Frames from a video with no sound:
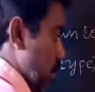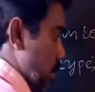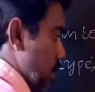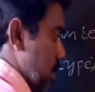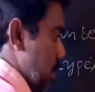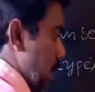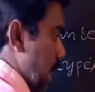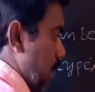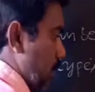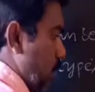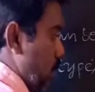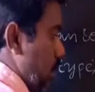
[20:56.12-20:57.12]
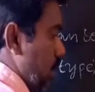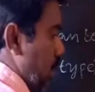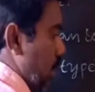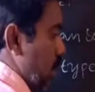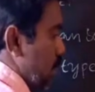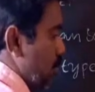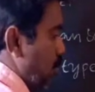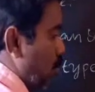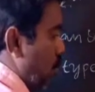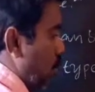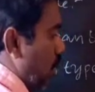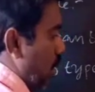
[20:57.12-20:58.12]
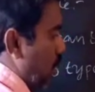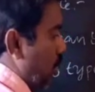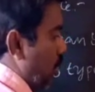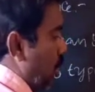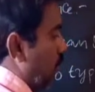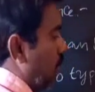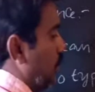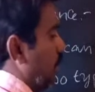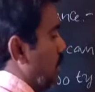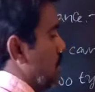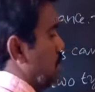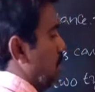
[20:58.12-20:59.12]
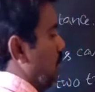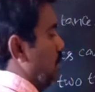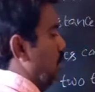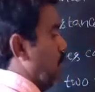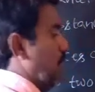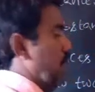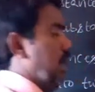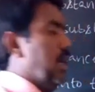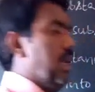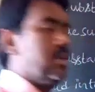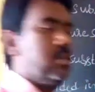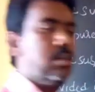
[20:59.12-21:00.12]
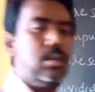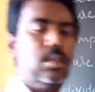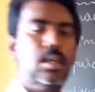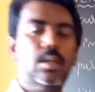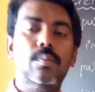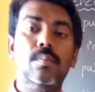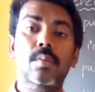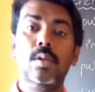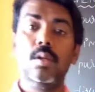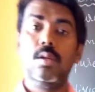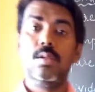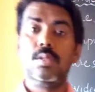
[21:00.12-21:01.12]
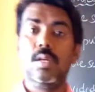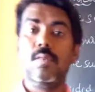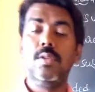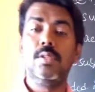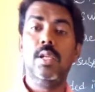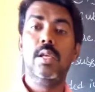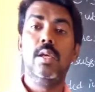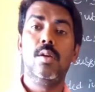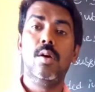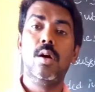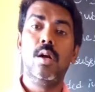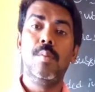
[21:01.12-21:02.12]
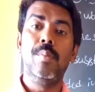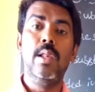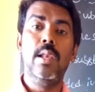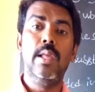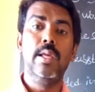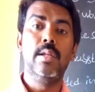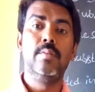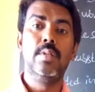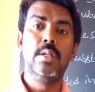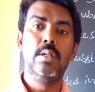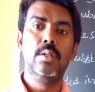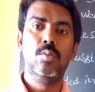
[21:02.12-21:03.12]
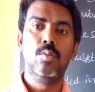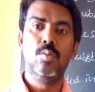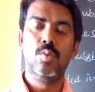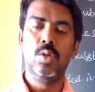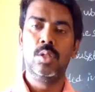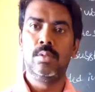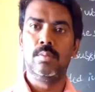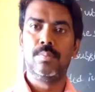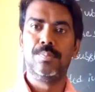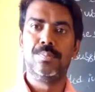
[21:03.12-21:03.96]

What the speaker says: The sand content is more at the bottom of the vessel, very less at the surface layer or middle layer of the water.